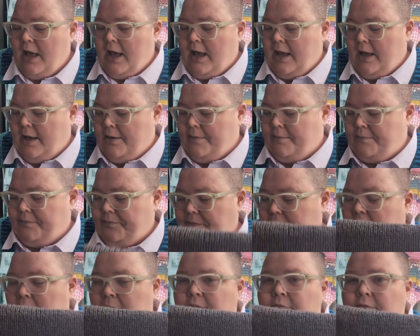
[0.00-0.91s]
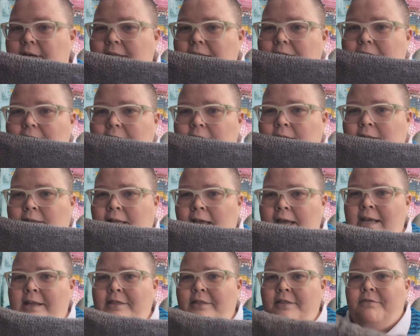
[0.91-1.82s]
I really
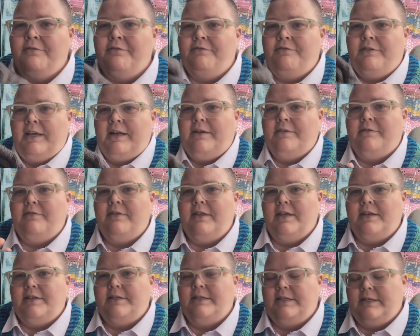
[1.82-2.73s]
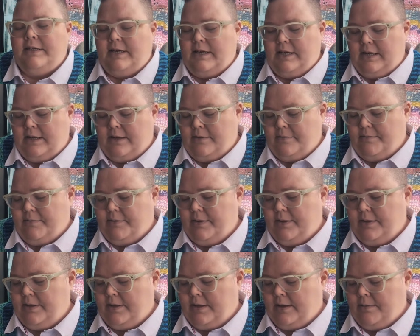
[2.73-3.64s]
like the fit of this. I
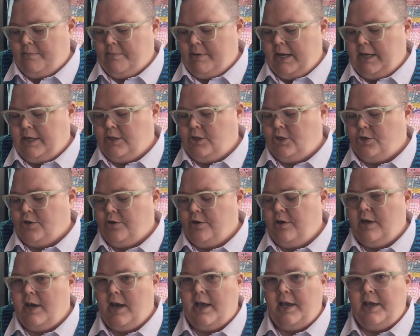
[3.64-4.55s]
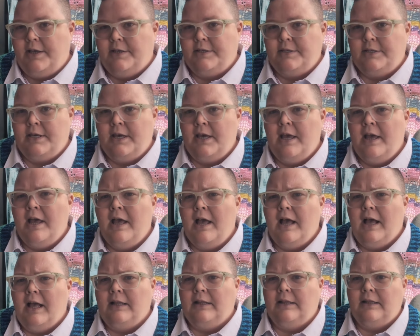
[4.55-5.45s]
might show you guys
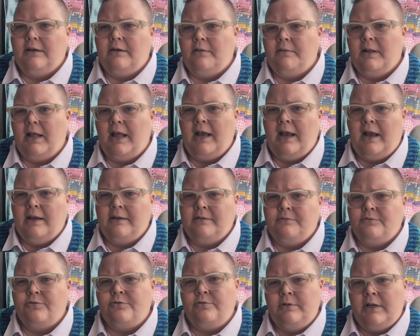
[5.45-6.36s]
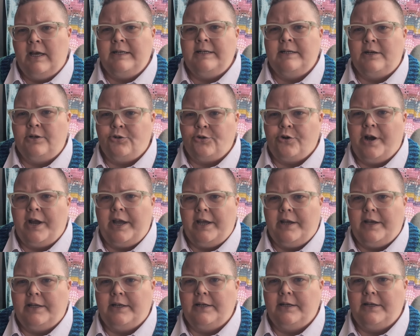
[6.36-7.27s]
a little, I did a try
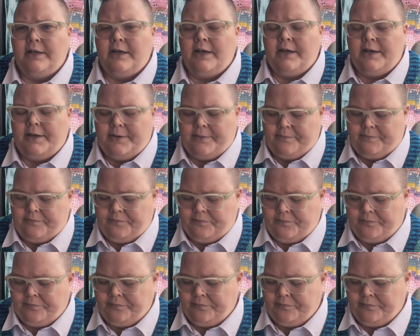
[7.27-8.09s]
on